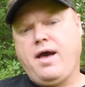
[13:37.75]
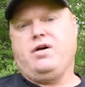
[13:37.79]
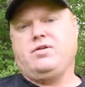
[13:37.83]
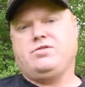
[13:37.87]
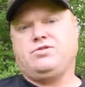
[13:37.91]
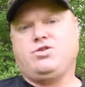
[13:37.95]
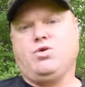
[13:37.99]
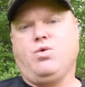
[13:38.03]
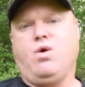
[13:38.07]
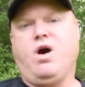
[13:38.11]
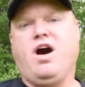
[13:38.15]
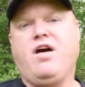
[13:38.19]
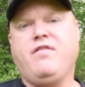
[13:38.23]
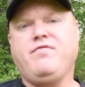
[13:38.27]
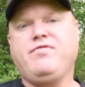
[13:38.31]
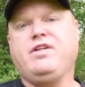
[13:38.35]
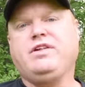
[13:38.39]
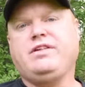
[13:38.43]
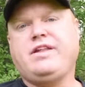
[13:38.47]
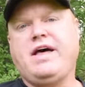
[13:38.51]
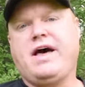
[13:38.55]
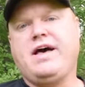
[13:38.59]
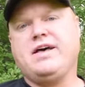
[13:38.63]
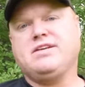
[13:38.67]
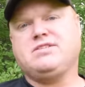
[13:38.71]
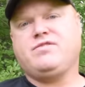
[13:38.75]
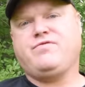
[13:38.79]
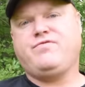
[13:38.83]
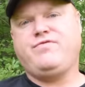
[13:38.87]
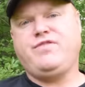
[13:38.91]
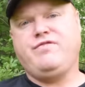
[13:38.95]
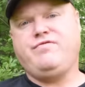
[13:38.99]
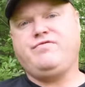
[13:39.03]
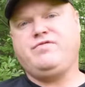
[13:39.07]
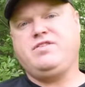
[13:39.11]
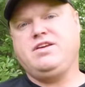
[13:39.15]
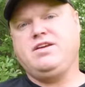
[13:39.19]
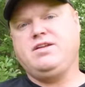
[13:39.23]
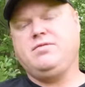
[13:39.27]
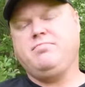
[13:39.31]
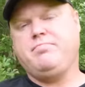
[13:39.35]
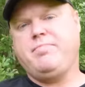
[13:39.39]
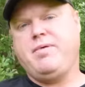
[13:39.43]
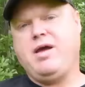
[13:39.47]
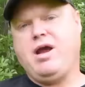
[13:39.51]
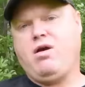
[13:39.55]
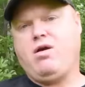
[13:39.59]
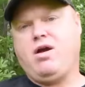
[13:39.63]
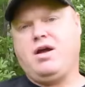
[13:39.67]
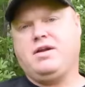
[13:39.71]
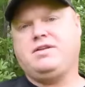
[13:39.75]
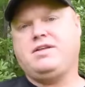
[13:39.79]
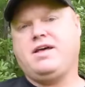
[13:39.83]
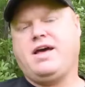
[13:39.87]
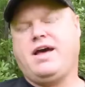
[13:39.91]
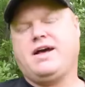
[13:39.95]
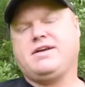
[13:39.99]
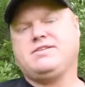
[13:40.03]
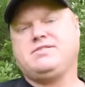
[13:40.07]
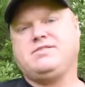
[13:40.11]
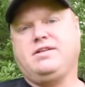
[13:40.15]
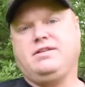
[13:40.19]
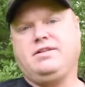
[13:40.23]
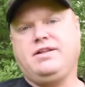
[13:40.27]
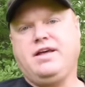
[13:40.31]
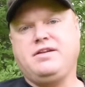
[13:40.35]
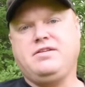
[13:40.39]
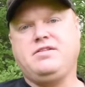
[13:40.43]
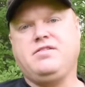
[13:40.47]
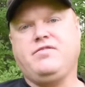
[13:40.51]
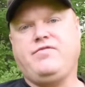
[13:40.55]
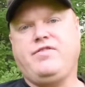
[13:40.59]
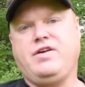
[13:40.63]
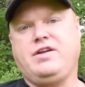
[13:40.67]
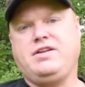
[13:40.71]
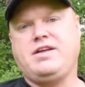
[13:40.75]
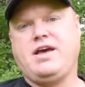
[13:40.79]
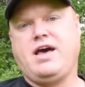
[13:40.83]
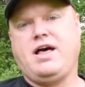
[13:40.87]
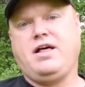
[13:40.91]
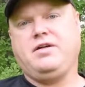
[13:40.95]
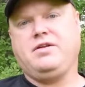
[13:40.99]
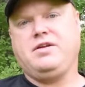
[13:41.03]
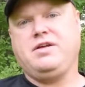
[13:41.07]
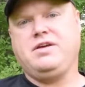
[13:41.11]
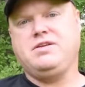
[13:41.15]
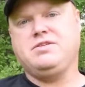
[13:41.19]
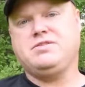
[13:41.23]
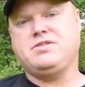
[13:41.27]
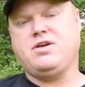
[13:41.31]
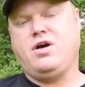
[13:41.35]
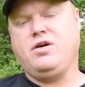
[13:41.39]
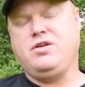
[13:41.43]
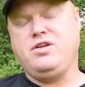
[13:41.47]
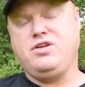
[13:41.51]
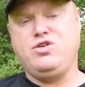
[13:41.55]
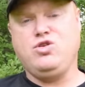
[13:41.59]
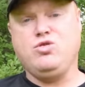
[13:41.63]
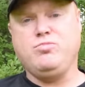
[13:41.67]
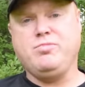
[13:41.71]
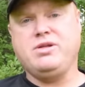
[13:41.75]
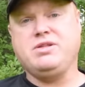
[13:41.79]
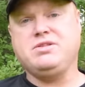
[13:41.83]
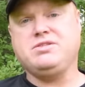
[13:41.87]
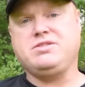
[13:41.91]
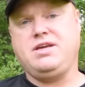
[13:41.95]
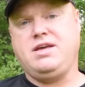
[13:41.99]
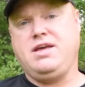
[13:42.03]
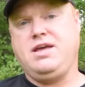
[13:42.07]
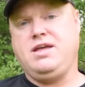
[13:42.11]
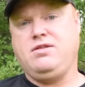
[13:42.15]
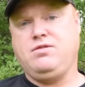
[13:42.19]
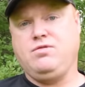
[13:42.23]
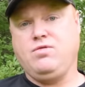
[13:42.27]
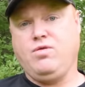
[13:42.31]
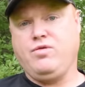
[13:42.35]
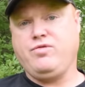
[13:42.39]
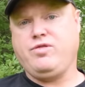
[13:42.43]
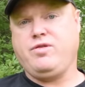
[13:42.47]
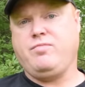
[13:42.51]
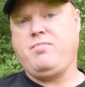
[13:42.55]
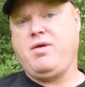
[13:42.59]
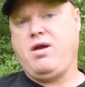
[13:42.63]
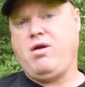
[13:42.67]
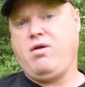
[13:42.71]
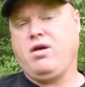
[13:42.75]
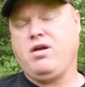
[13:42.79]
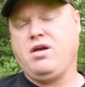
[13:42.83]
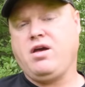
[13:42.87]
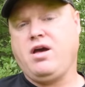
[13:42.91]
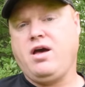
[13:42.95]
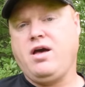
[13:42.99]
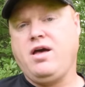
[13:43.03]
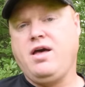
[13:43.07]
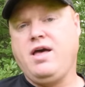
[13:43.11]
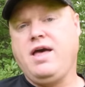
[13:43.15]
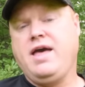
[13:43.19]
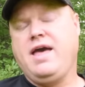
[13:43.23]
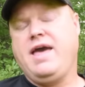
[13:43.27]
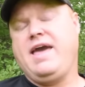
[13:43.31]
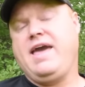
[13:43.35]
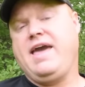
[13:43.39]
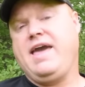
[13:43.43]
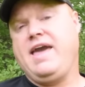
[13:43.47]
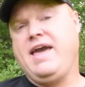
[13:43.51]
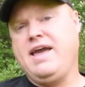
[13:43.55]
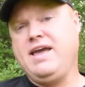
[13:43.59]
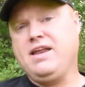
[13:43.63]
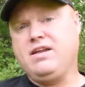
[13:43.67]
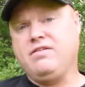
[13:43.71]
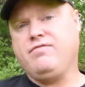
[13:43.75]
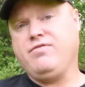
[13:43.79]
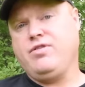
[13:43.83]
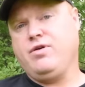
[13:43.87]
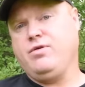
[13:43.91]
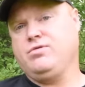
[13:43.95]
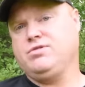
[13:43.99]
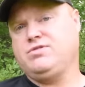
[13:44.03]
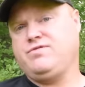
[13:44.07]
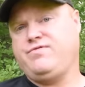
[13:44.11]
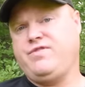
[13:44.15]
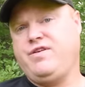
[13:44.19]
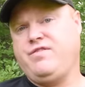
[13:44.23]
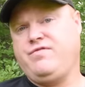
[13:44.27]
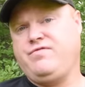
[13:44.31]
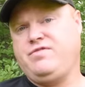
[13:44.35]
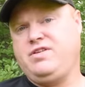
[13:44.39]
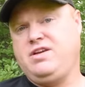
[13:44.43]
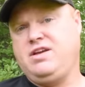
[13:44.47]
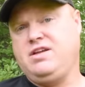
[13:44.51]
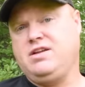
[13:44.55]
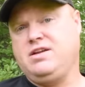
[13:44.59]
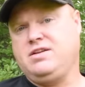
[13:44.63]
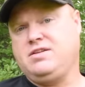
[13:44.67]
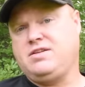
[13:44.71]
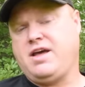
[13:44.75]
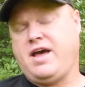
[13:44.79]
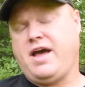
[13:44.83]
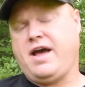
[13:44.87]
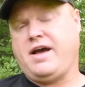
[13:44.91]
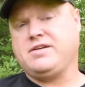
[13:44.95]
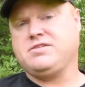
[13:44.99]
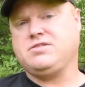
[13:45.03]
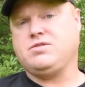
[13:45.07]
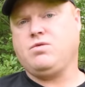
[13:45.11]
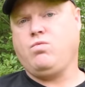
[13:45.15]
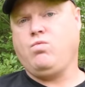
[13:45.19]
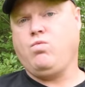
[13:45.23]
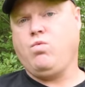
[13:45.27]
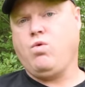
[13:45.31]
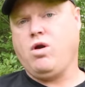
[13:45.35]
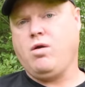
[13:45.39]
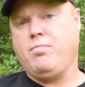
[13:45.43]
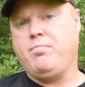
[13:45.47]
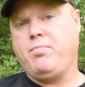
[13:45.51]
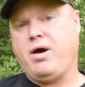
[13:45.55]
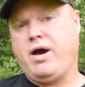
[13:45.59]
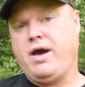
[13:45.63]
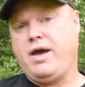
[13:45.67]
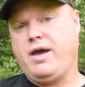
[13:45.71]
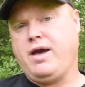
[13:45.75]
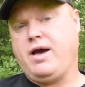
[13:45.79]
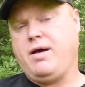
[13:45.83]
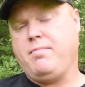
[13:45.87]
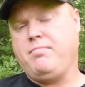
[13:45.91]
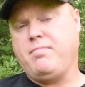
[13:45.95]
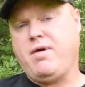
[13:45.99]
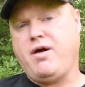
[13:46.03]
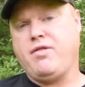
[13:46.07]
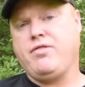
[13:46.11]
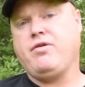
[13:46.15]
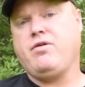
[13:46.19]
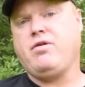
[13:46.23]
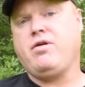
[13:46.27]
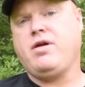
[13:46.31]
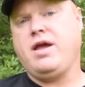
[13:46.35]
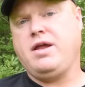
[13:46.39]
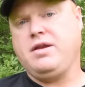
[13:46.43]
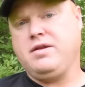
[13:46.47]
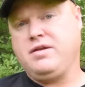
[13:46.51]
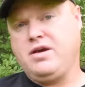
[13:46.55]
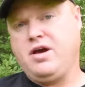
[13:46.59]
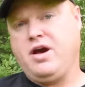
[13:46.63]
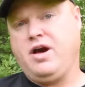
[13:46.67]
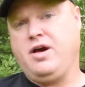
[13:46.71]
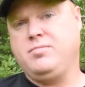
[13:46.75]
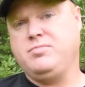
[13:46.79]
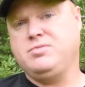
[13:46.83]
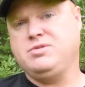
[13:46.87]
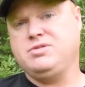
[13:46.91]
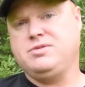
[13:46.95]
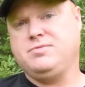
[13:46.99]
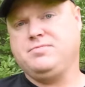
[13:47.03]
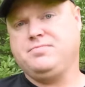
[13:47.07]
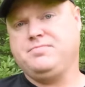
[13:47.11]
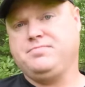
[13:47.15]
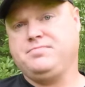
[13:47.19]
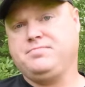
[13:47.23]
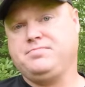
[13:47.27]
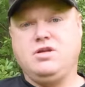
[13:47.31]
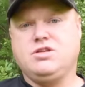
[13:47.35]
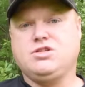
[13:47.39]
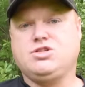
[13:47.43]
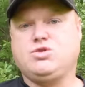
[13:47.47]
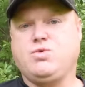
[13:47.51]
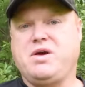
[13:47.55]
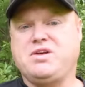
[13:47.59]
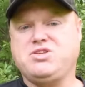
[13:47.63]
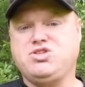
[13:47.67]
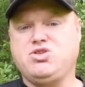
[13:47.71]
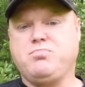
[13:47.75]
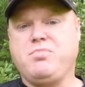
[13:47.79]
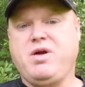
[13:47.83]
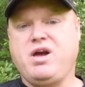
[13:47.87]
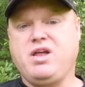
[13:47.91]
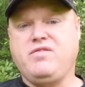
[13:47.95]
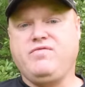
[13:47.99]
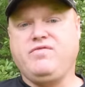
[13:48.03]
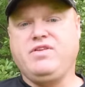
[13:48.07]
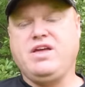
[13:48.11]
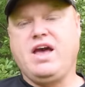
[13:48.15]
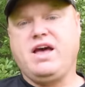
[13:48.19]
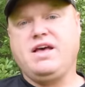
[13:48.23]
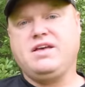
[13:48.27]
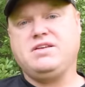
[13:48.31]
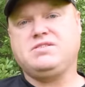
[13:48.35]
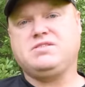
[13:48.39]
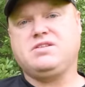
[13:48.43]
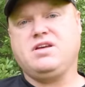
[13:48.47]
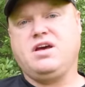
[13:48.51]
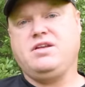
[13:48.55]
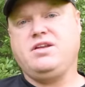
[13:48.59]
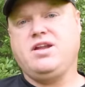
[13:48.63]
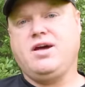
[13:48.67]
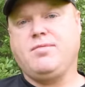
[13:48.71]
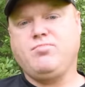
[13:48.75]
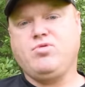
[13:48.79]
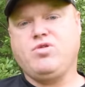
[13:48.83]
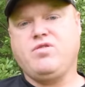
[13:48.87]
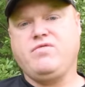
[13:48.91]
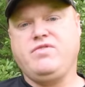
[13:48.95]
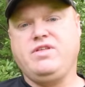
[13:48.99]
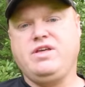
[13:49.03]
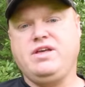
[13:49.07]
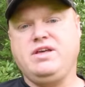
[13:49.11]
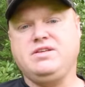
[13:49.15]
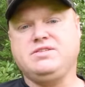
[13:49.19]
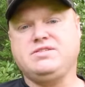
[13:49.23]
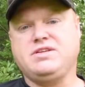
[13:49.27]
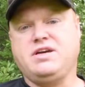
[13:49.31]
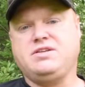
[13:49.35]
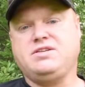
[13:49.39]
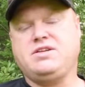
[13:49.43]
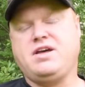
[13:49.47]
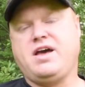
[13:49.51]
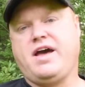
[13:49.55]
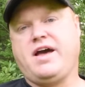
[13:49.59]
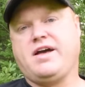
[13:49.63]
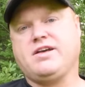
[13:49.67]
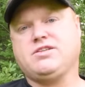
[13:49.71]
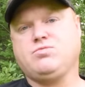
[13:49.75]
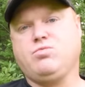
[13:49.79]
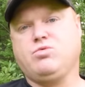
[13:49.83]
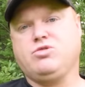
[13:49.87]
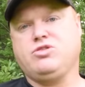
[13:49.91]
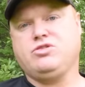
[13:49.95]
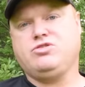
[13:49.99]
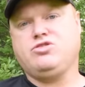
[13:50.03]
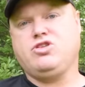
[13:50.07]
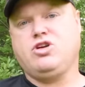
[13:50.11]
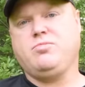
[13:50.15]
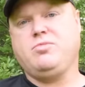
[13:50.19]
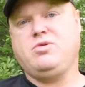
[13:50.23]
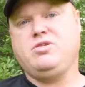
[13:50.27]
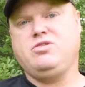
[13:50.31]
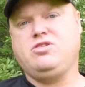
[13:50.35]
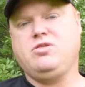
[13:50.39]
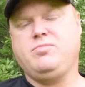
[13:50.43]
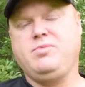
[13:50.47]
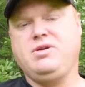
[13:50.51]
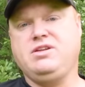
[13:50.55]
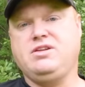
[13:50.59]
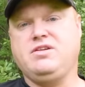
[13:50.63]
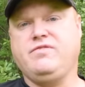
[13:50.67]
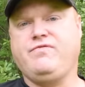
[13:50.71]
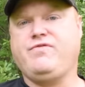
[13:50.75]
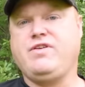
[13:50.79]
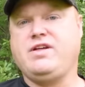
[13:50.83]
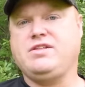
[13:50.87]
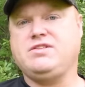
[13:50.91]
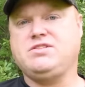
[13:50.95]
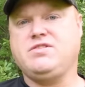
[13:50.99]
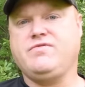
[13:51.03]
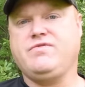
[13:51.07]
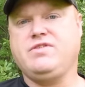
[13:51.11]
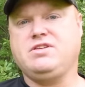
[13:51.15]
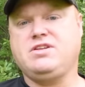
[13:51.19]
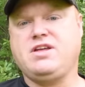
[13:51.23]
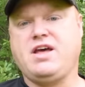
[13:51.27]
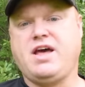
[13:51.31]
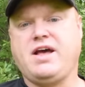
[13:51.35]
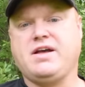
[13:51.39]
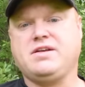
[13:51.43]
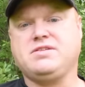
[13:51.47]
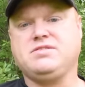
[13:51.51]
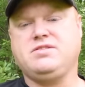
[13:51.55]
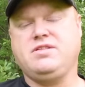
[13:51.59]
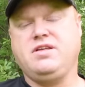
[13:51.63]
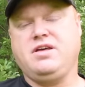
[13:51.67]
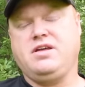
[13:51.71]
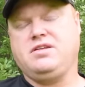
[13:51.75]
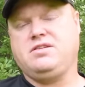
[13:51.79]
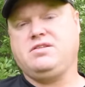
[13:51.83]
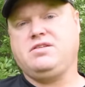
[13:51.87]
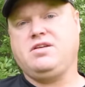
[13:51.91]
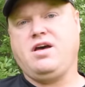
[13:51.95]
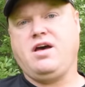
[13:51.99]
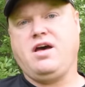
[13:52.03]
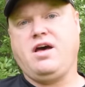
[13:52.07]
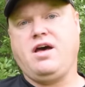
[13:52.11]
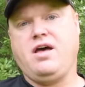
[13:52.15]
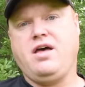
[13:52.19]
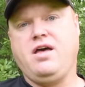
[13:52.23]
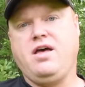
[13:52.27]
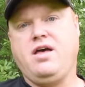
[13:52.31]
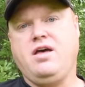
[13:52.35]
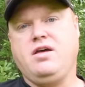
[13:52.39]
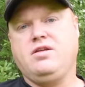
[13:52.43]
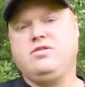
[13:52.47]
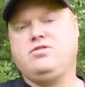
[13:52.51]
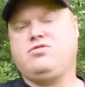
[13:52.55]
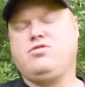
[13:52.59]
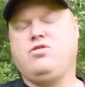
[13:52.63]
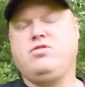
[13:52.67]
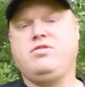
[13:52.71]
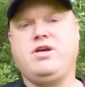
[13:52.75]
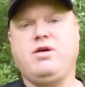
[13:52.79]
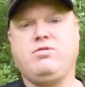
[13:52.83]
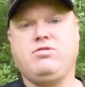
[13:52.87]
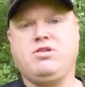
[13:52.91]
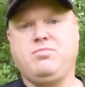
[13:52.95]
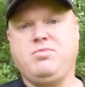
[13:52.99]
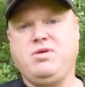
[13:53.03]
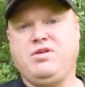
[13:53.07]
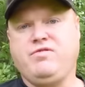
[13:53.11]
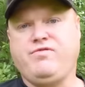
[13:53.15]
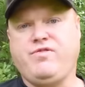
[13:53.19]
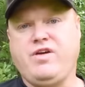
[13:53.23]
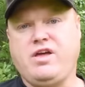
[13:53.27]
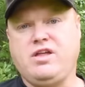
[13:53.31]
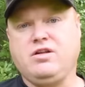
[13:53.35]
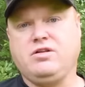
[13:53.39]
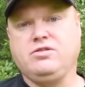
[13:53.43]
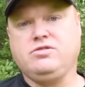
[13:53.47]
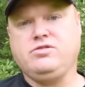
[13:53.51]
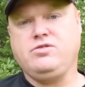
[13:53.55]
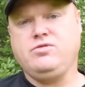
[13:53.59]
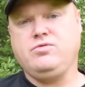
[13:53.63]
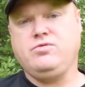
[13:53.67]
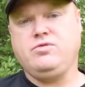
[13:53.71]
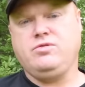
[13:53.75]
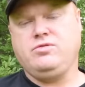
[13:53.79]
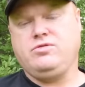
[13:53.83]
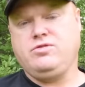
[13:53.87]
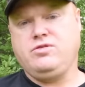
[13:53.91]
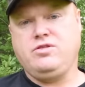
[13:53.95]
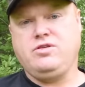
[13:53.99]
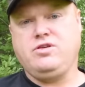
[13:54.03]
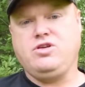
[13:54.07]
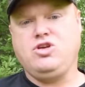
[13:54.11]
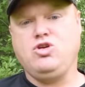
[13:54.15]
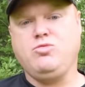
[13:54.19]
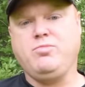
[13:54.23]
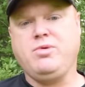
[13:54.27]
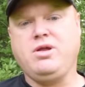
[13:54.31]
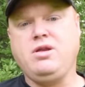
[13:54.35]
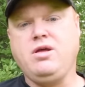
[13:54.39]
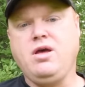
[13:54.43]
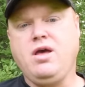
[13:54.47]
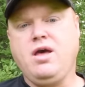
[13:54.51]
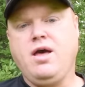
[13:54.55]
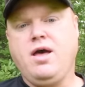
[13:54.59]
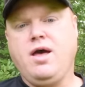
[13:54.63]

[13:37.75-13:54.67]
So of the last fifteen bear attacks that led to fatalities on humans in North America, eight of those fifteen attacks were by a mother and cubs. So as you might have guessed, a number of these attacks were determined to be defensive attacks that uh, turned out to be fatal to, to the human.